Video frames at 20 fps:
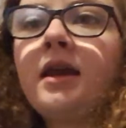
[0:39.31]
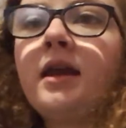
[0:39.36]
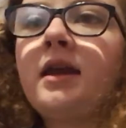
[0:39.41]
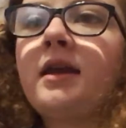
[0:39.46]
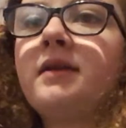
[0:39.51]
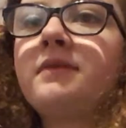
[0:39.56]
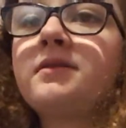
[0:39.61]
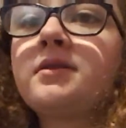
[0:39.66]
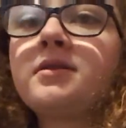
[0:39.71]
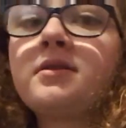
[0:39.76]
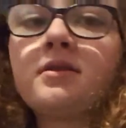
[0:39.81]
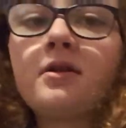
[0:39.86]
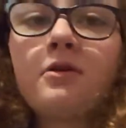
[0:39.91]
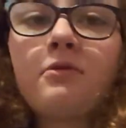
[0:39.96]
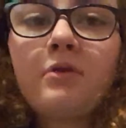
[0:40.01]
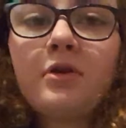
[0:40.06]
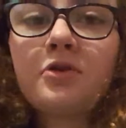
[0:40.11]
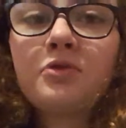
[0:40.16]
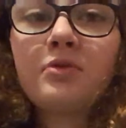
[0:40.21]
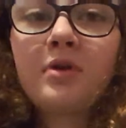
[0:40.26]
And if so,
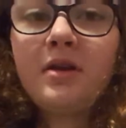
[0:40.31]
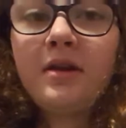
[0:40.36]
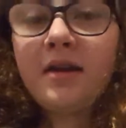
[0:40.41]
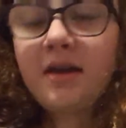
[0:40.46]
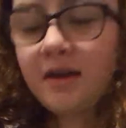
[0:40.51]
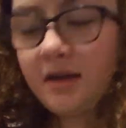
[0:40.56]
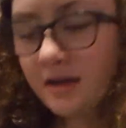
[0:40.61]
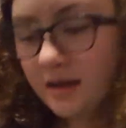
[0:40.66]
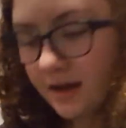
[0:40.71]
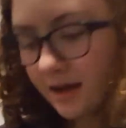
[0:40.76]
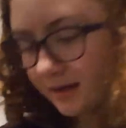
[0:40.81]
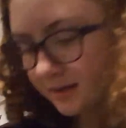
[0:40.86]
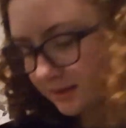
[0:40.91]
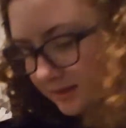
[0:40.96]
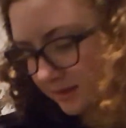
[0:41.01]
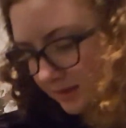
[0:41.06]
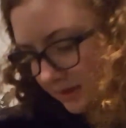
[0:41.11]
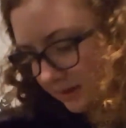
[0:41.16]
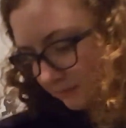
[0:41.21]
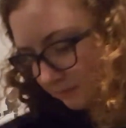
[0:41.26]
which one you can get.
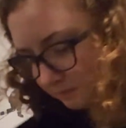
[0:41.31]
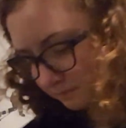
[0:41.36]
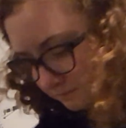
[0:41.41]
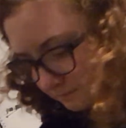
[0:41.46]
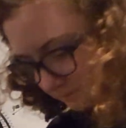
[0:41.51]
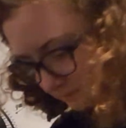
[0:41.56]
But